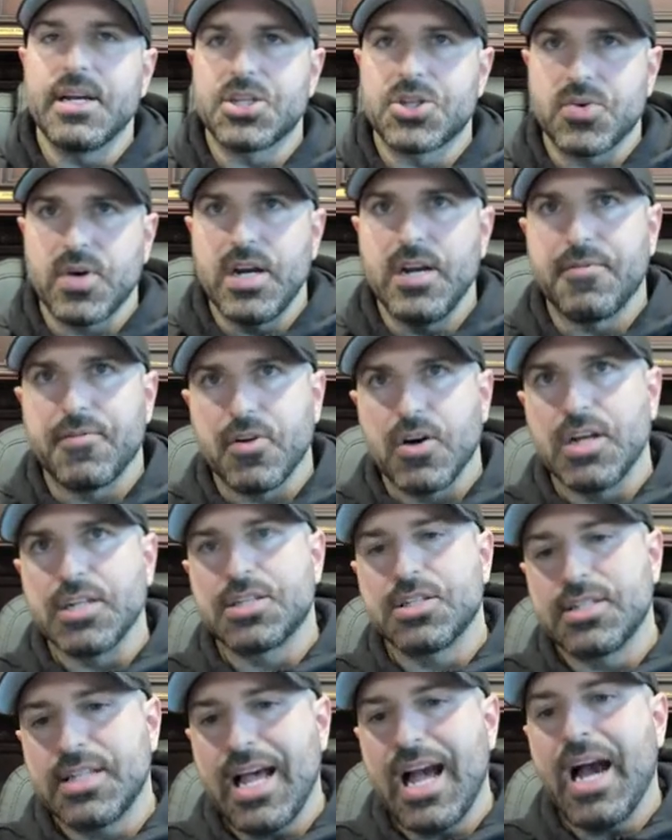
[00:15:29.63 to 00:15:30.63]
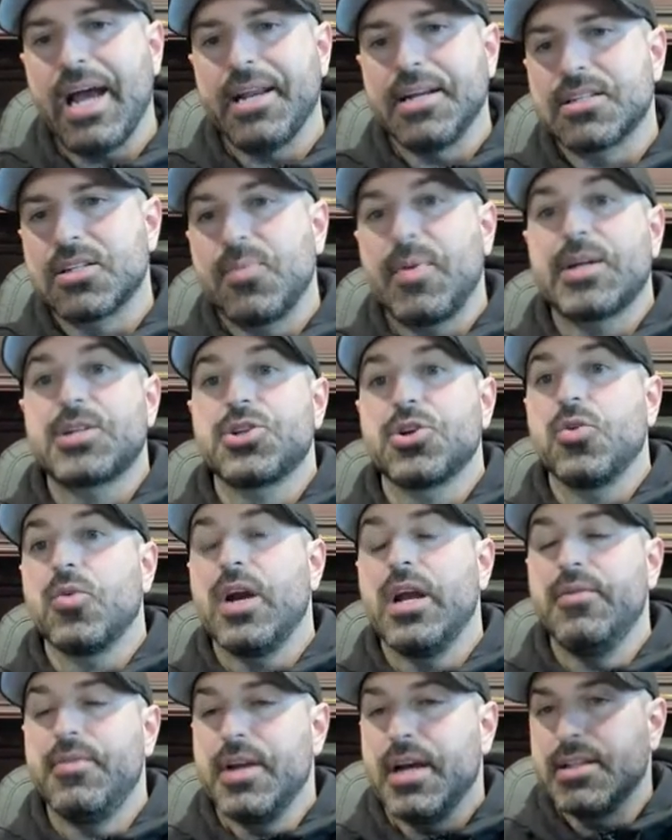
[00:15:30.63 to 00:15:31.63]
trade for us, just adding some extra
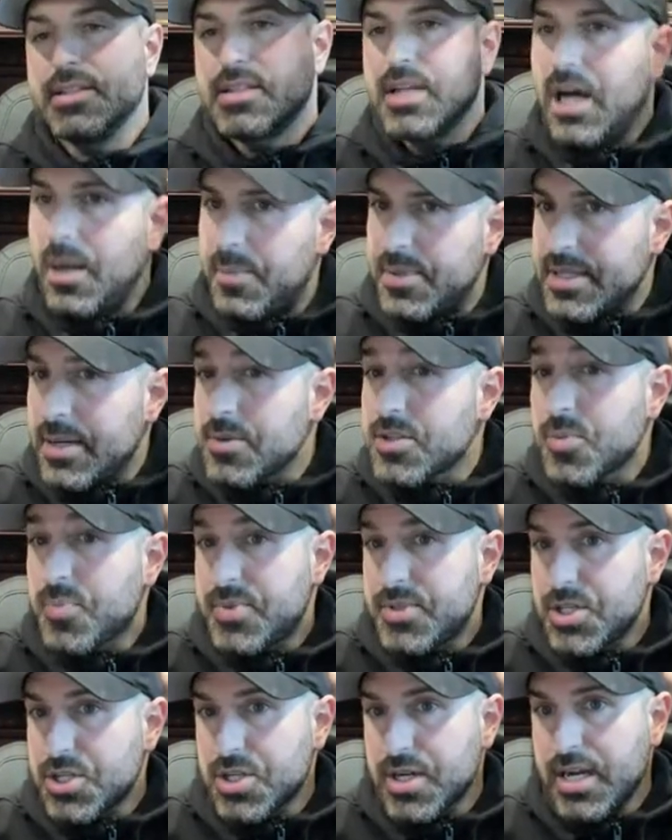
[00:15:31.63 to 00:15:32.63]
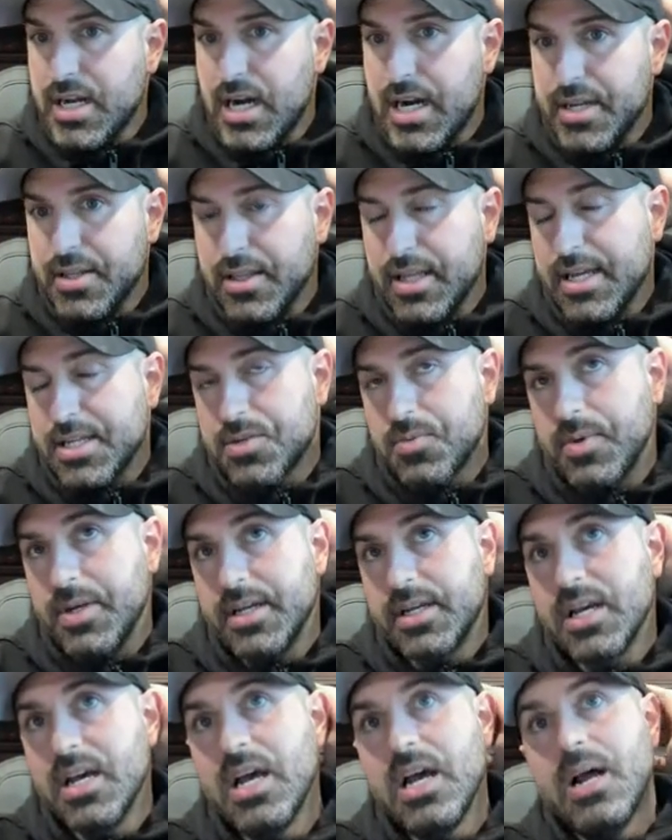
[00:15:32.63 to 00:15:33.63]
gravy on top. But that was a position I got in last
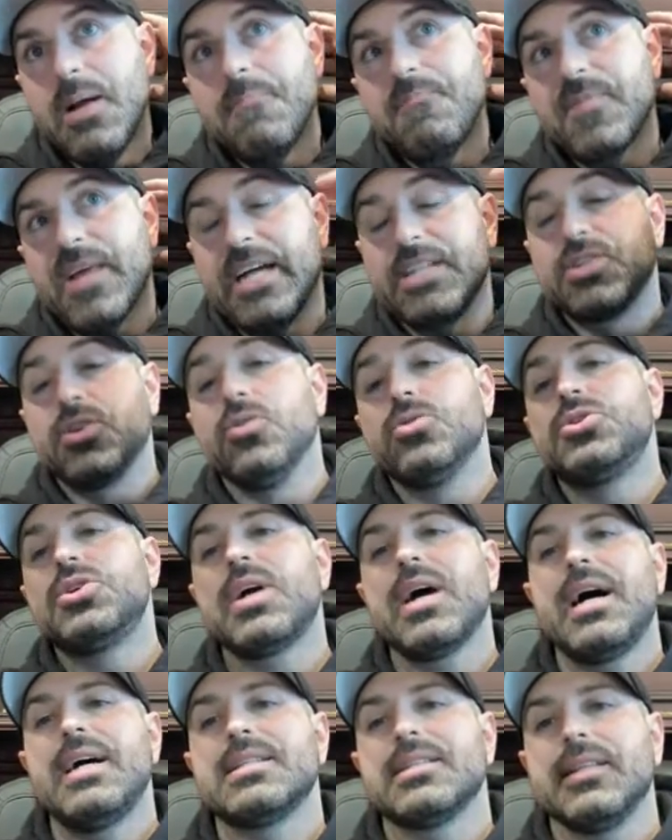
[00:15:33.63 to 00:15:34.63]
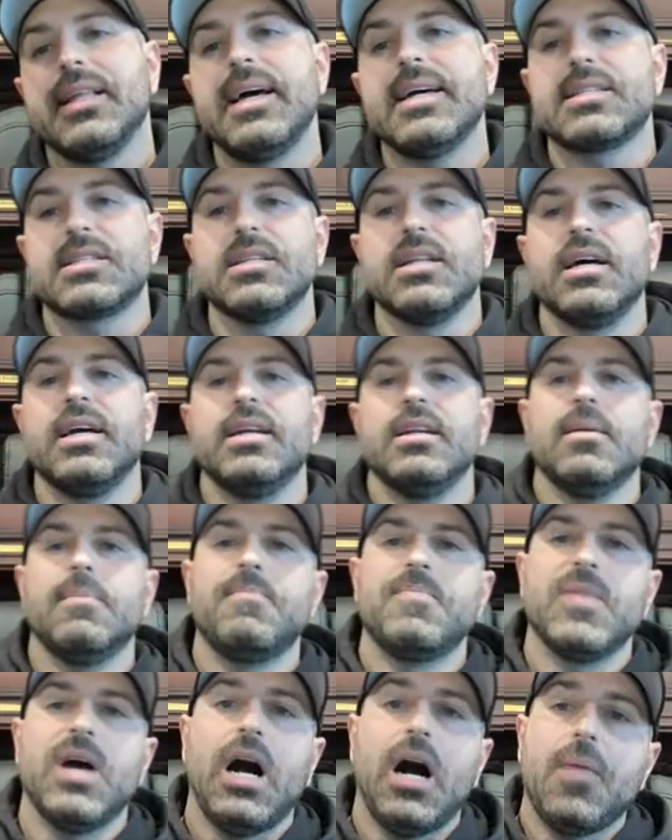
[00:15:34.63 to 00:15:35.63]
week. I told you guys last night
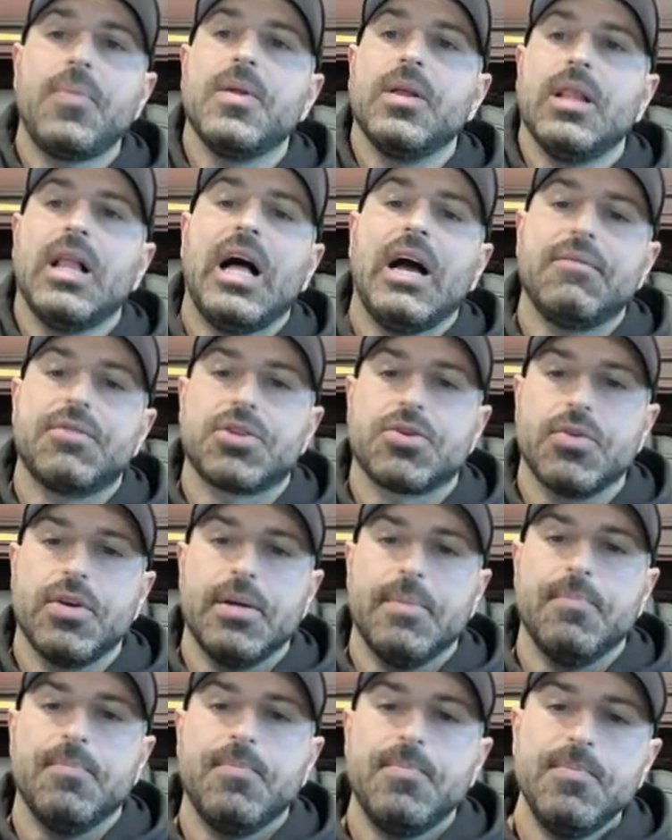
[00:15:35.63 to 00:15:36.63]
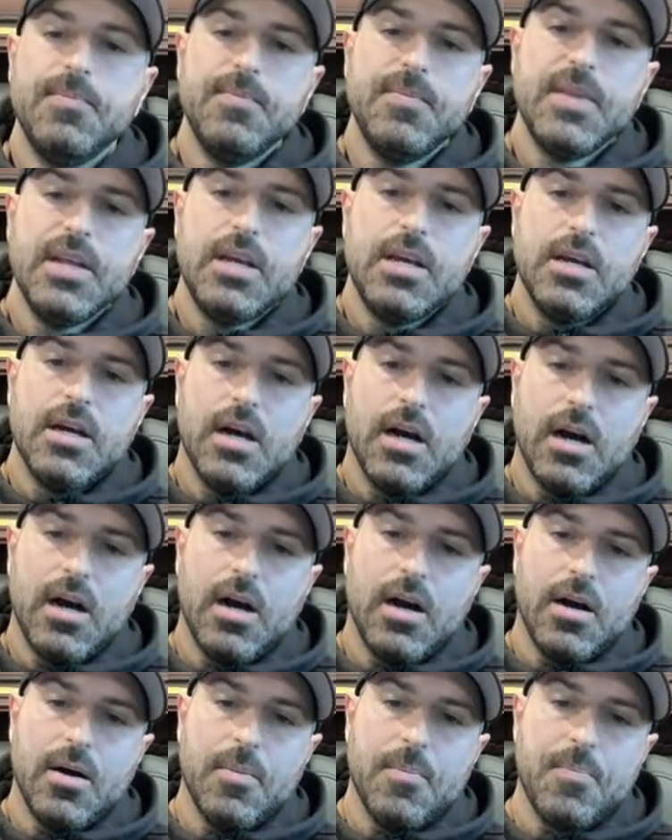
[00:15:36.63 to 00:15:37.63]
on the live stream.
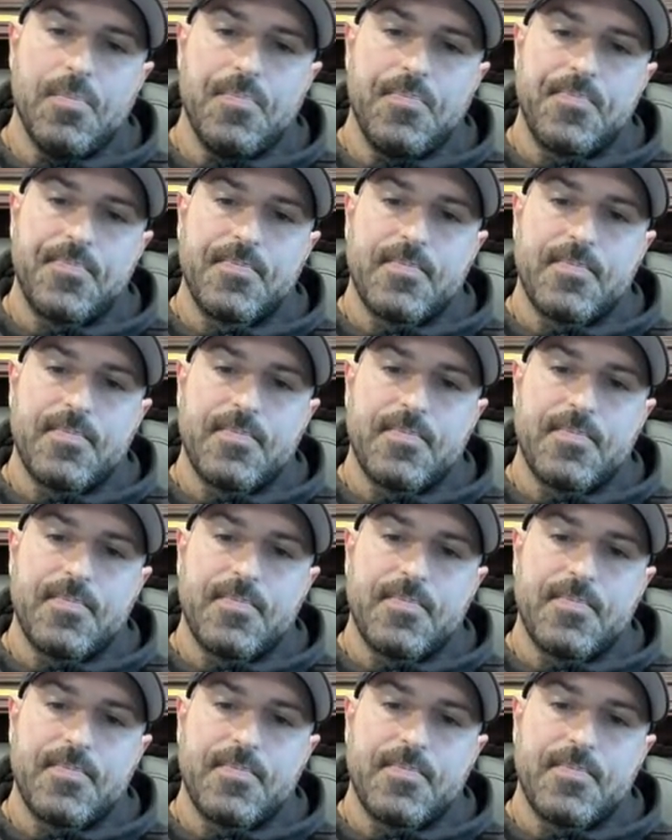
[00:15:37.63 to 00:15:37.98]
I